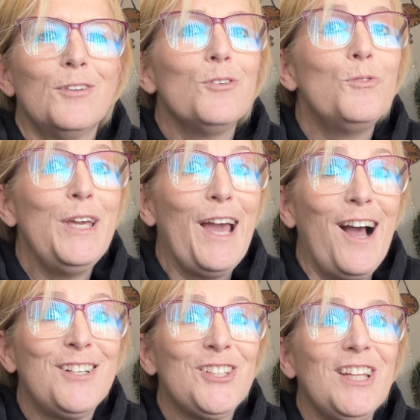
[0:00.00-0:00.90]
We
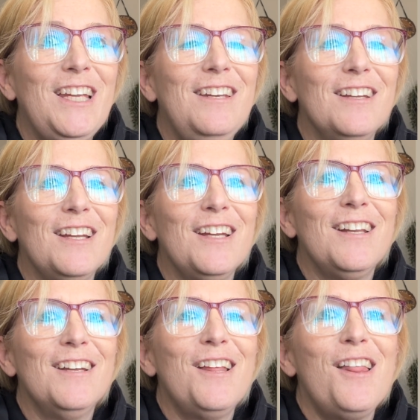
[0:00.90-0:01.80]
actually did.
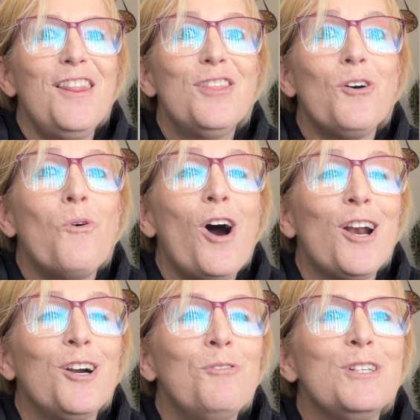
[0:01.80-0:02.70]
The
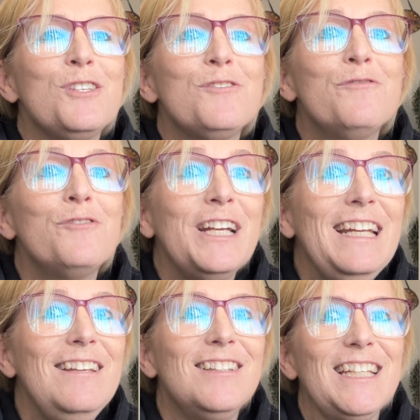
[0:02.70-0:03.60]
water was
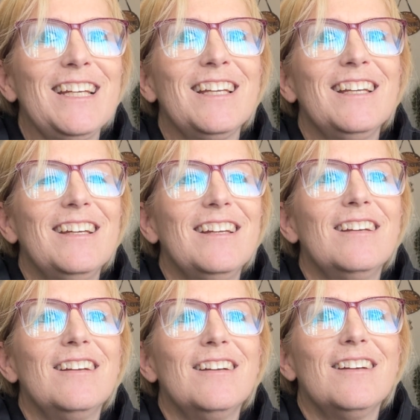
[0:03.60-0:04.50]
freezing.
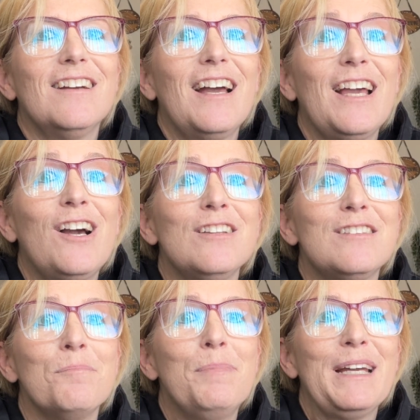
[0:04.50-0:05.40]
I got
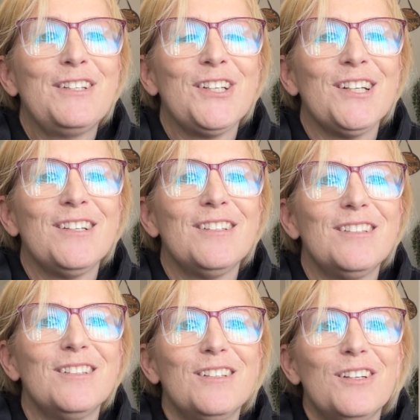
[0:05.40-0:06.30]
some pictures.
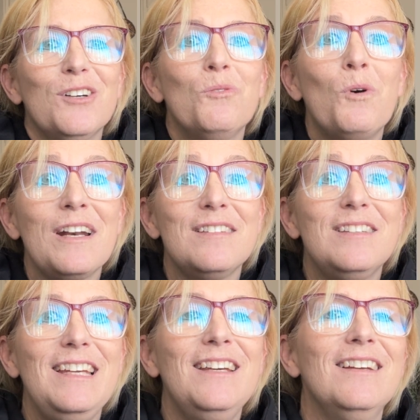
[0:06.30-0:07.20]
Want to
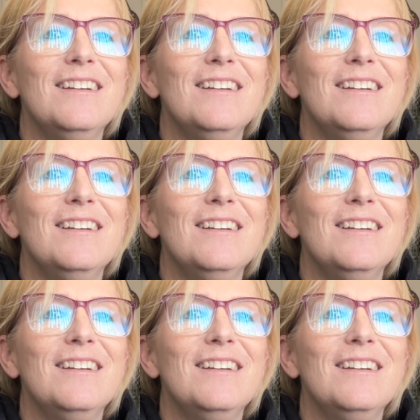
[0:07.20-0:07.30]
see?